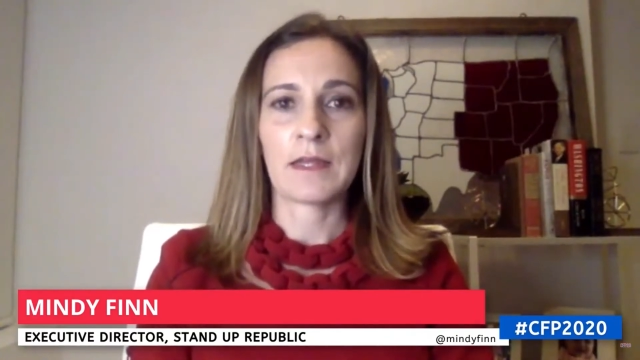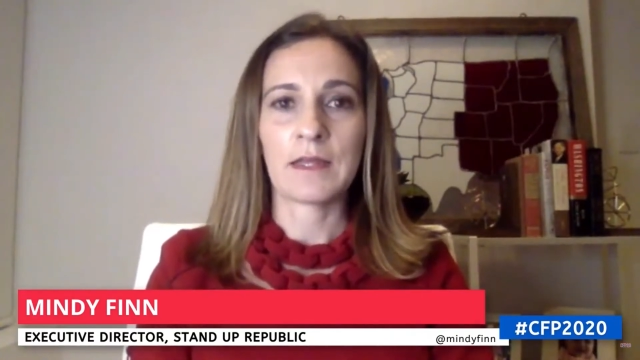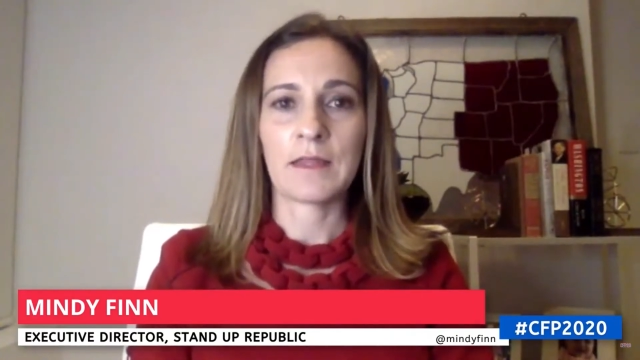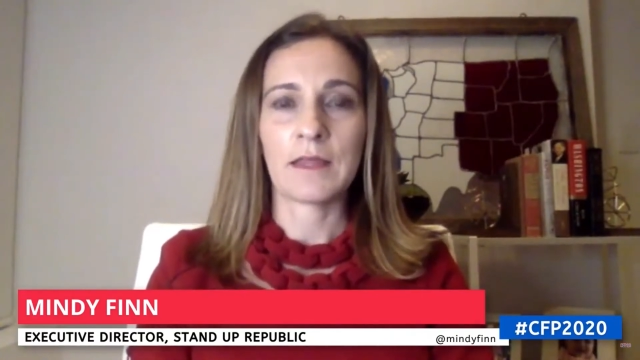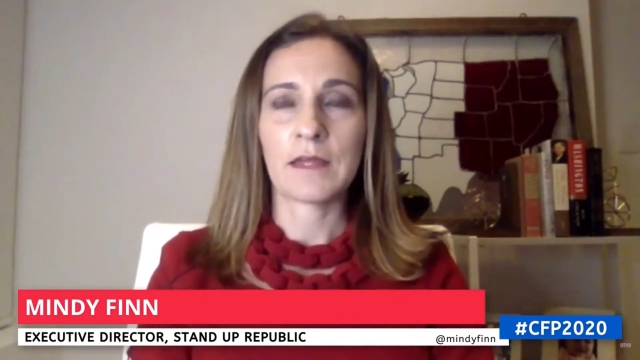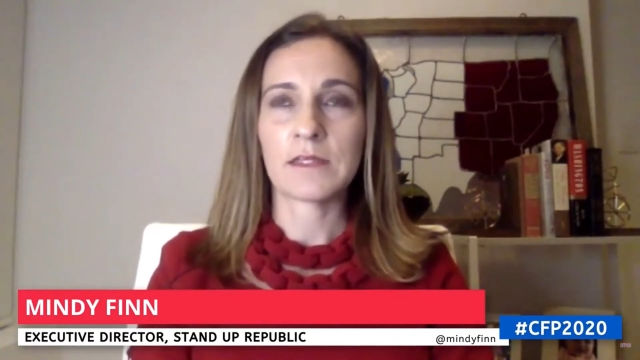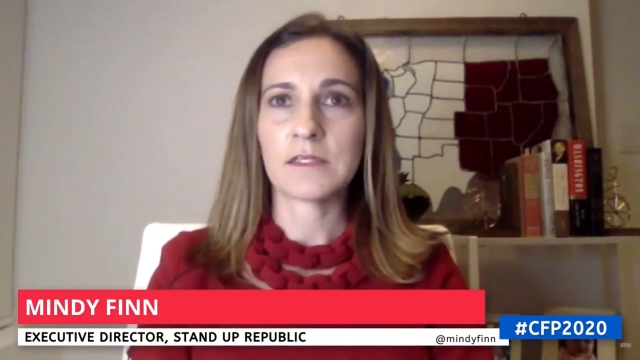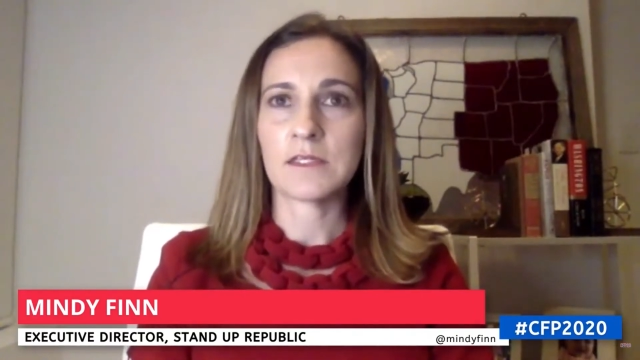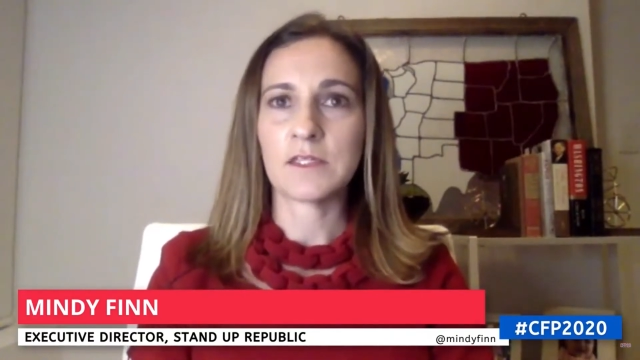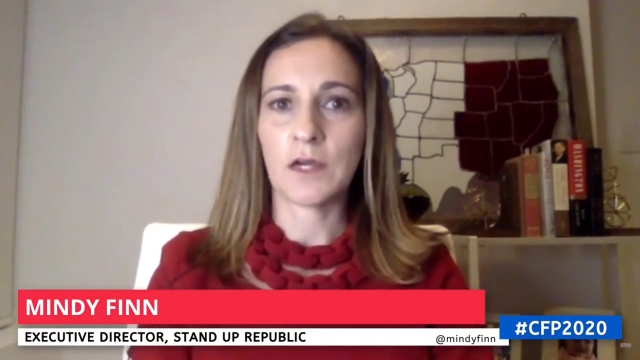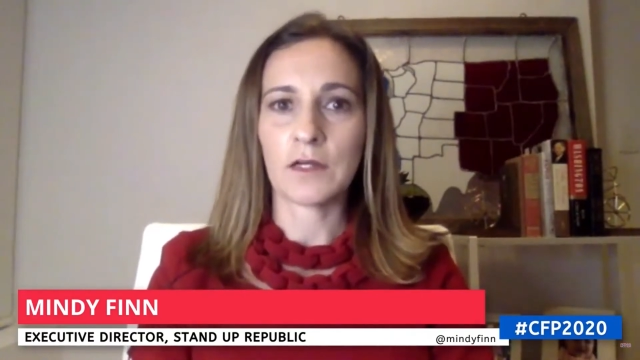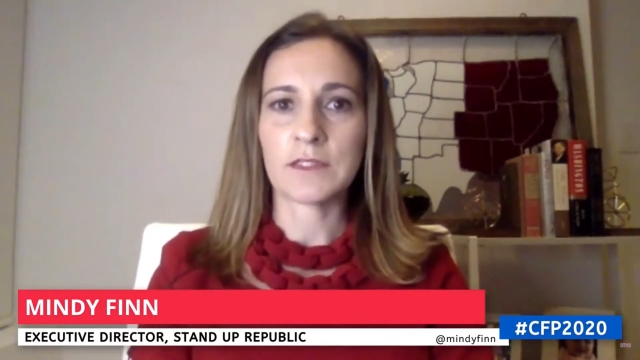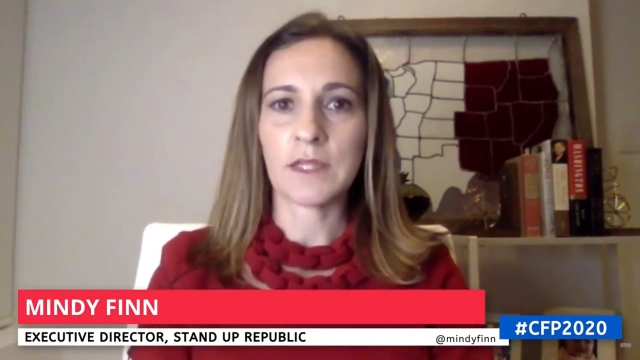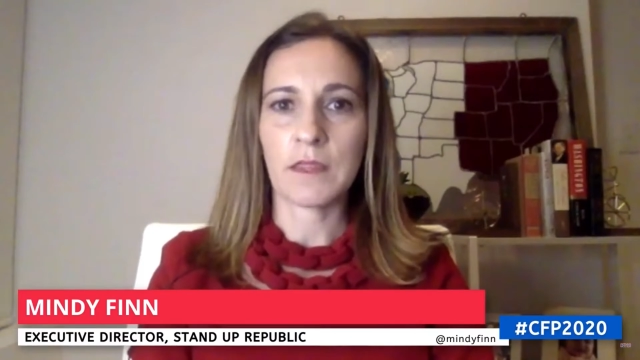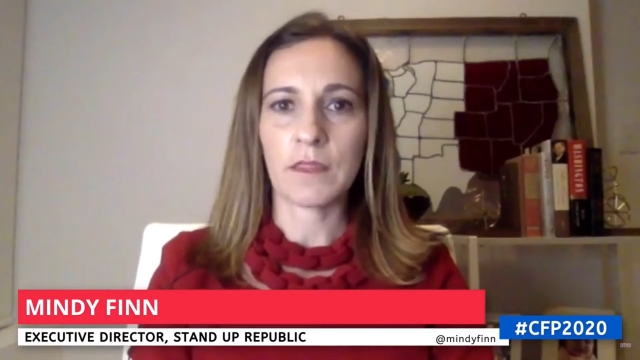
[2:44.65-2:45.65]
That is a
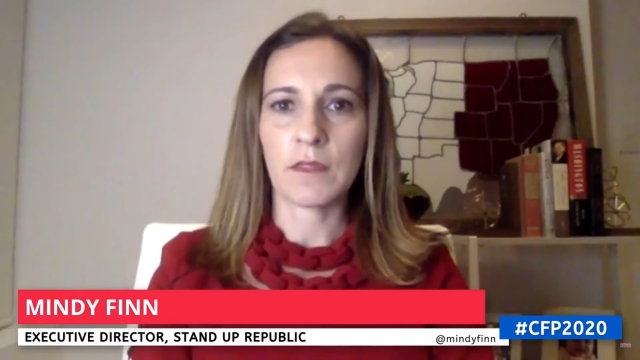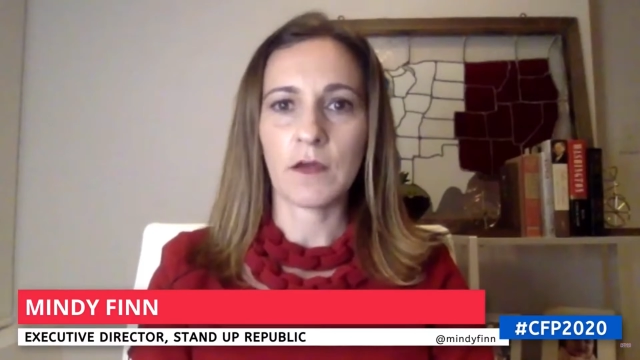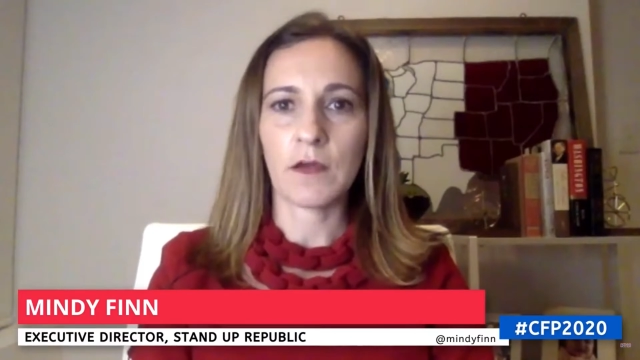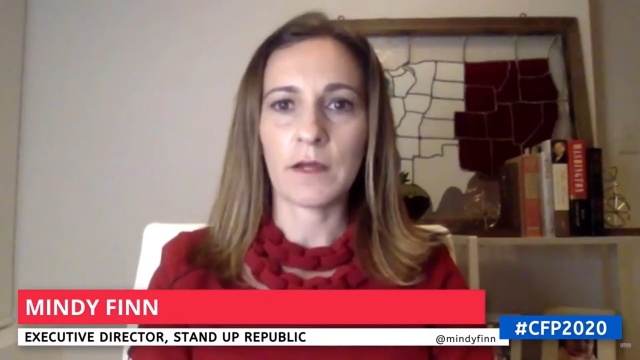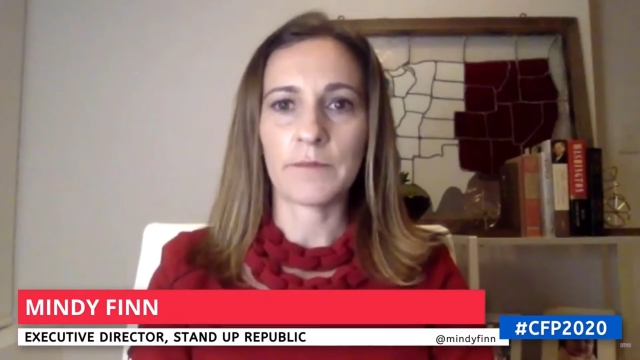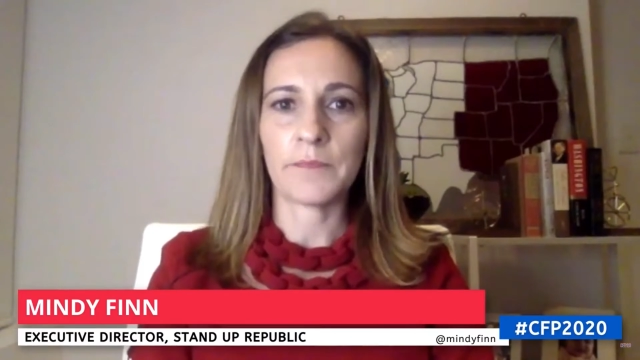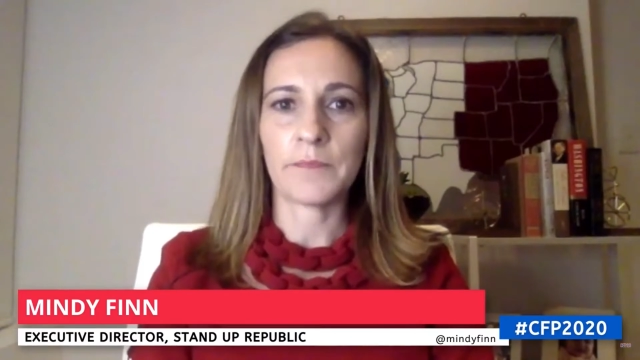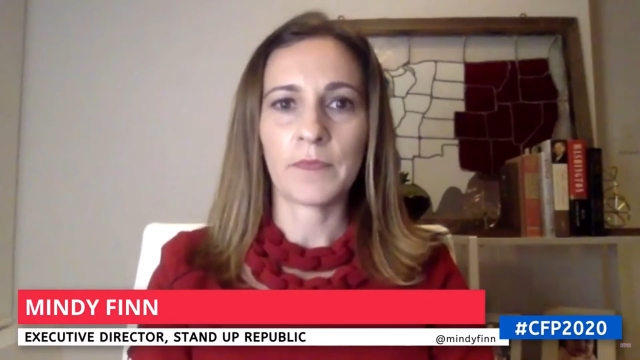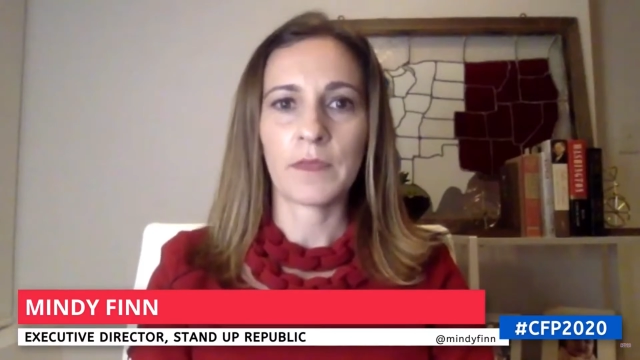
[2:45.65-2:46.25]
daunting thought.